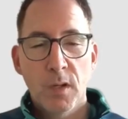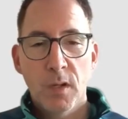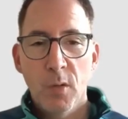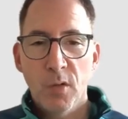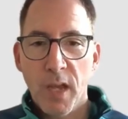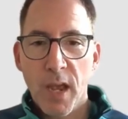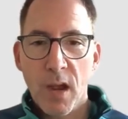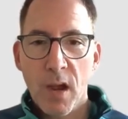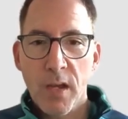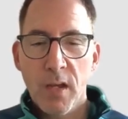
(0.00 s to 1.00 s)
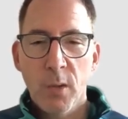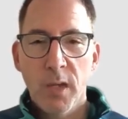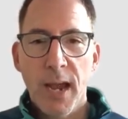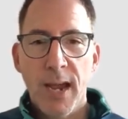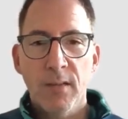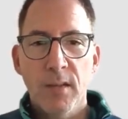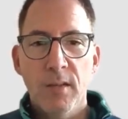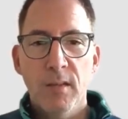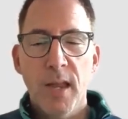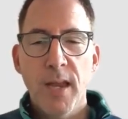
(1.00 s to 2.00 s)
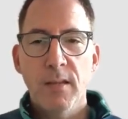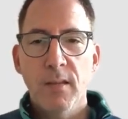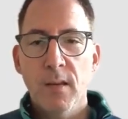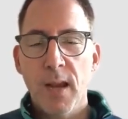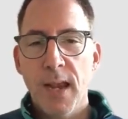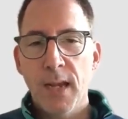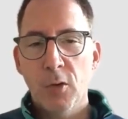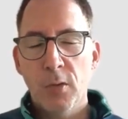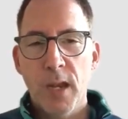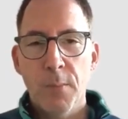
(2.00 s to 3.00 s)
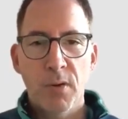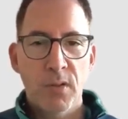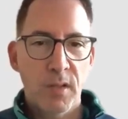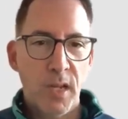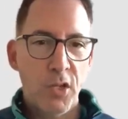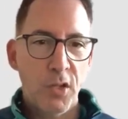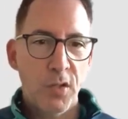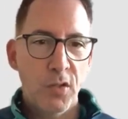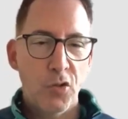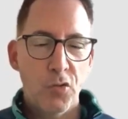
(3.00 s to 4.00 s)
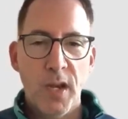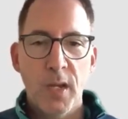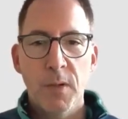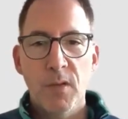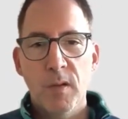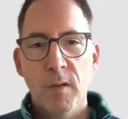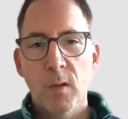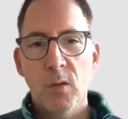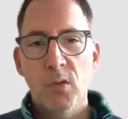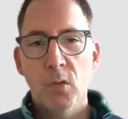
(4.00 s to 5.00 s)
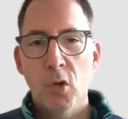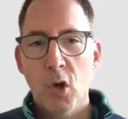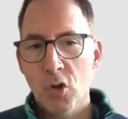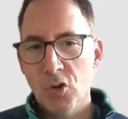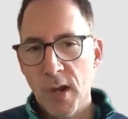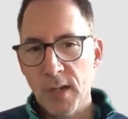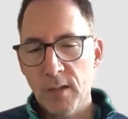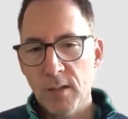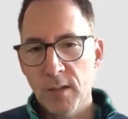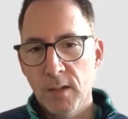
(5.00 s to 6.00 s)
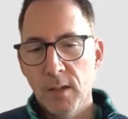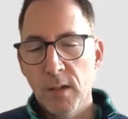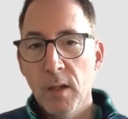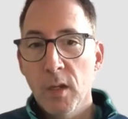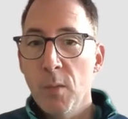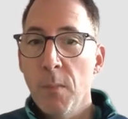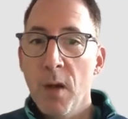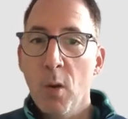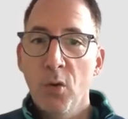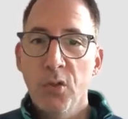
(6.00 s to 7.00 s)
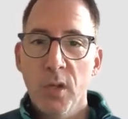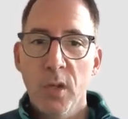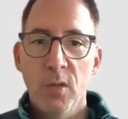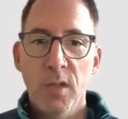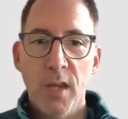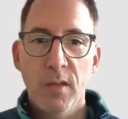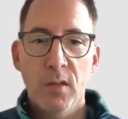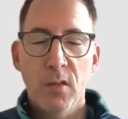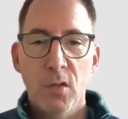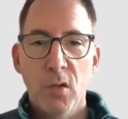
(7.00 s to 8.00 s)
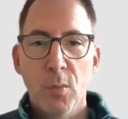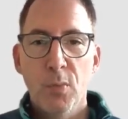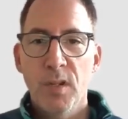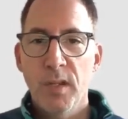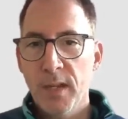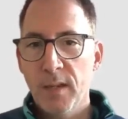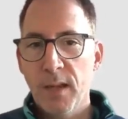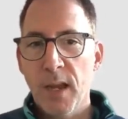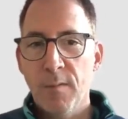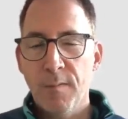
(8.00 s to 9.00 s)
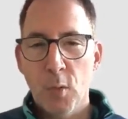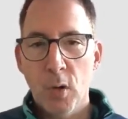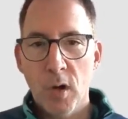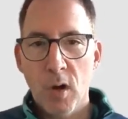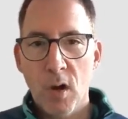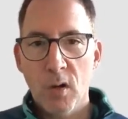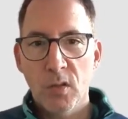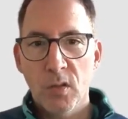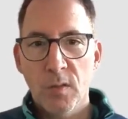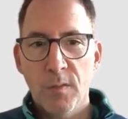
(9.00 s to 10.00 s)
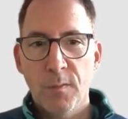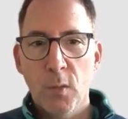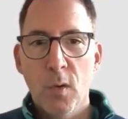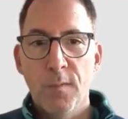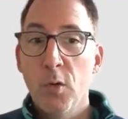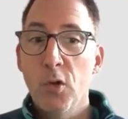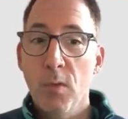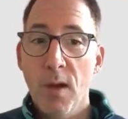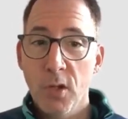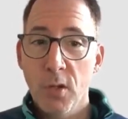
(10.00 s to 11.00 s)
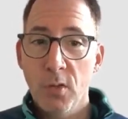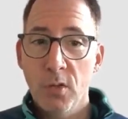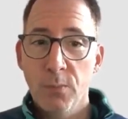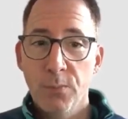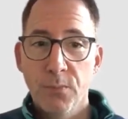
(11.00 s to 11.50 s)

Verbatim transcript: Using AI, you can access data and create presentations, training materials, or contracts. You might also use data to predict and forecast for future revenues.